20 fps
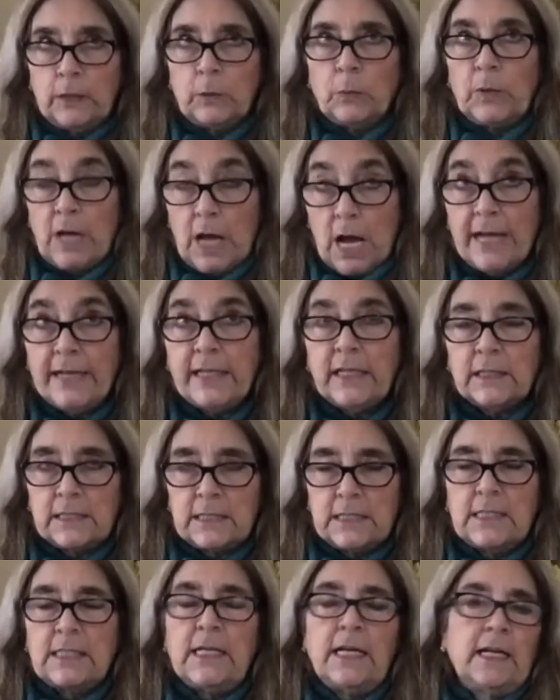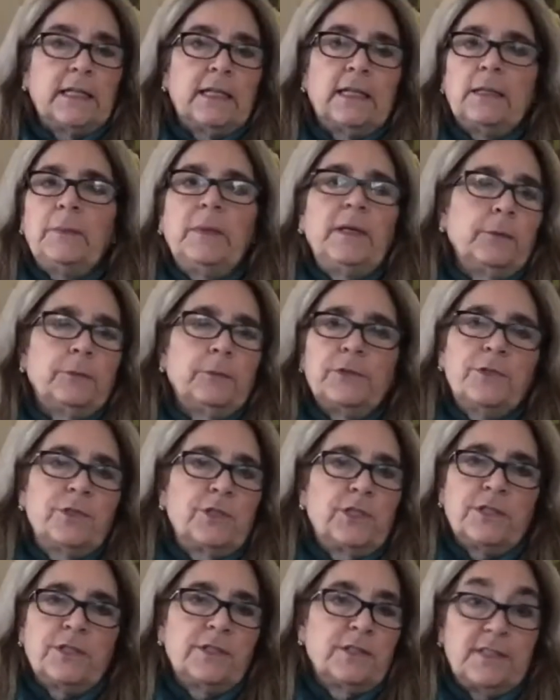when I got sick, I mean, it was
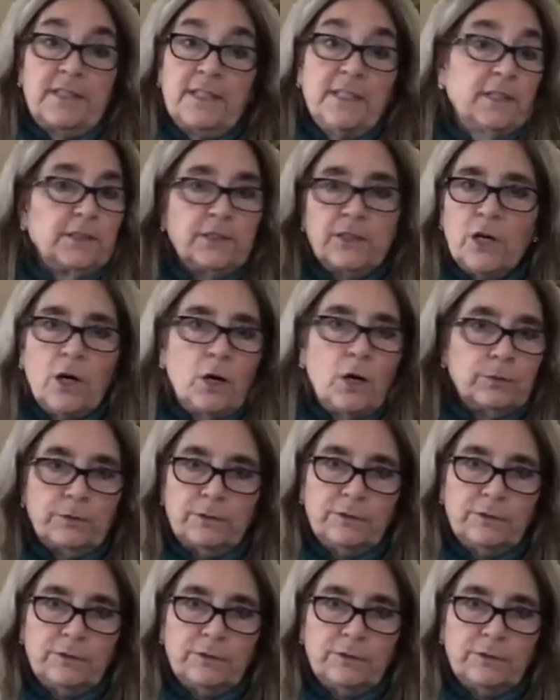just still no.